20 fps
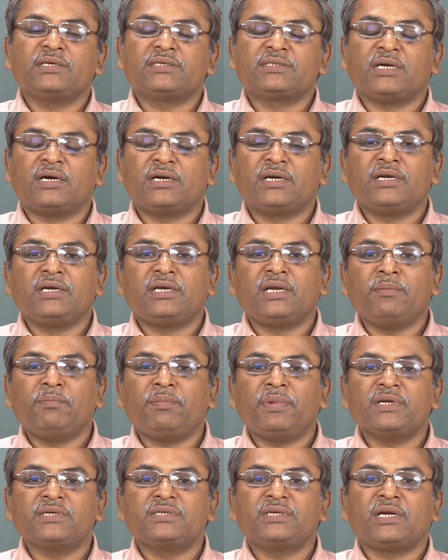a certain
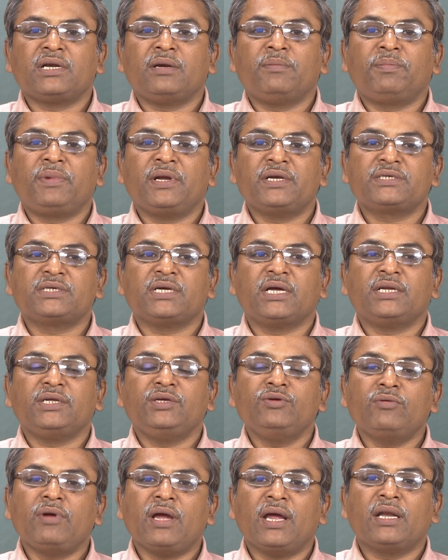temperature and pressure
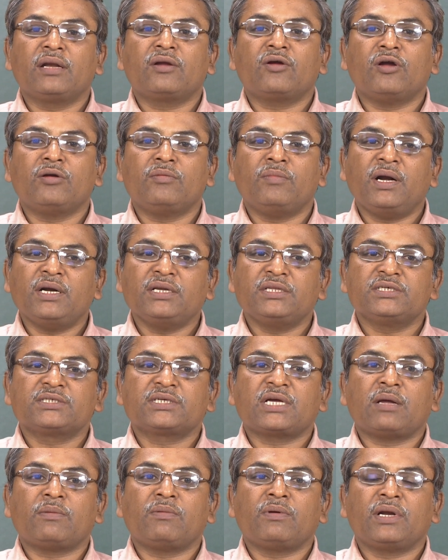you can convert this
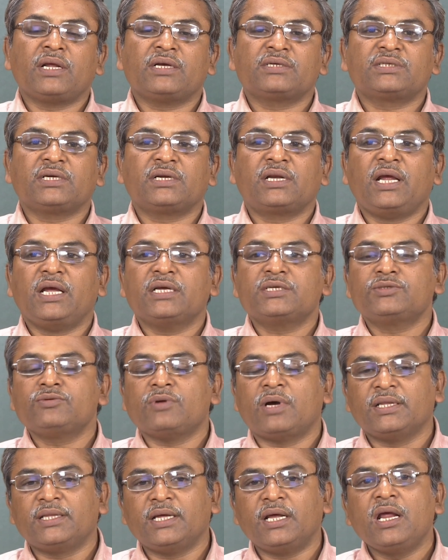carbon dioxide gas
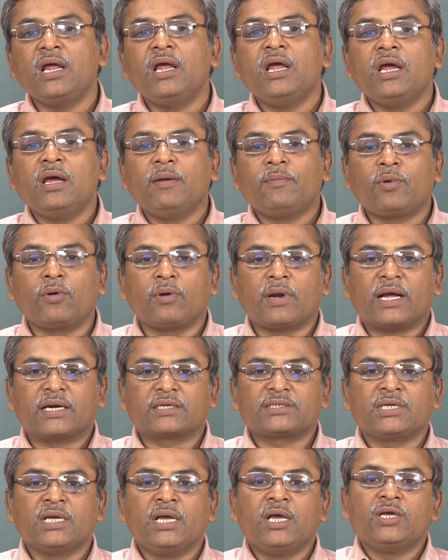to other
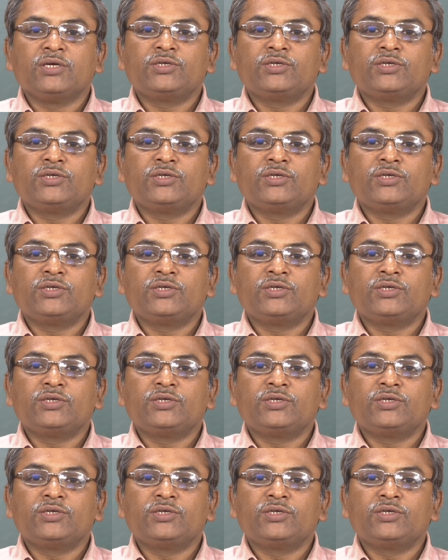products.